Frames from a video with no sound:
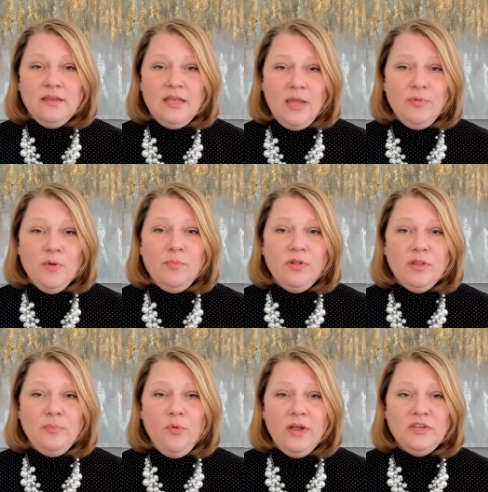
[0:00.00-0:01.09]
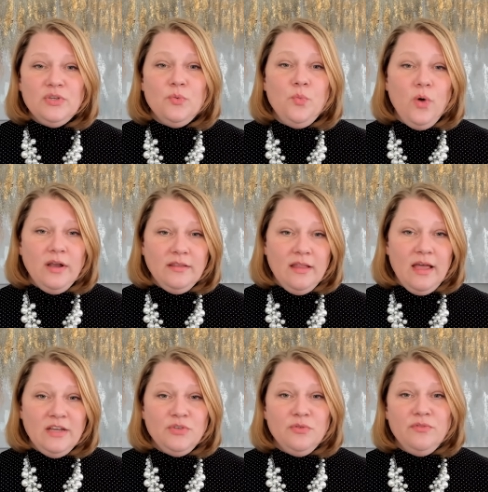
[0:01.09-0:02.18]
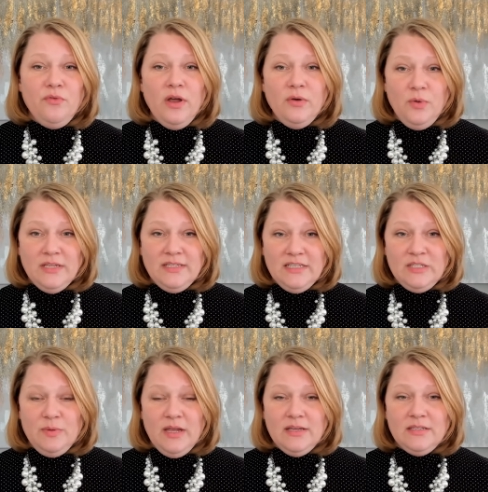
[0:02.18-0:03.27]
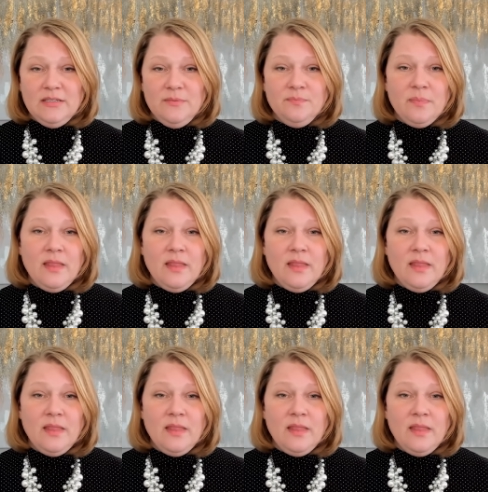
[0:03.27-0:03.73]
Keep your bullet point to one line to avoid wasting space.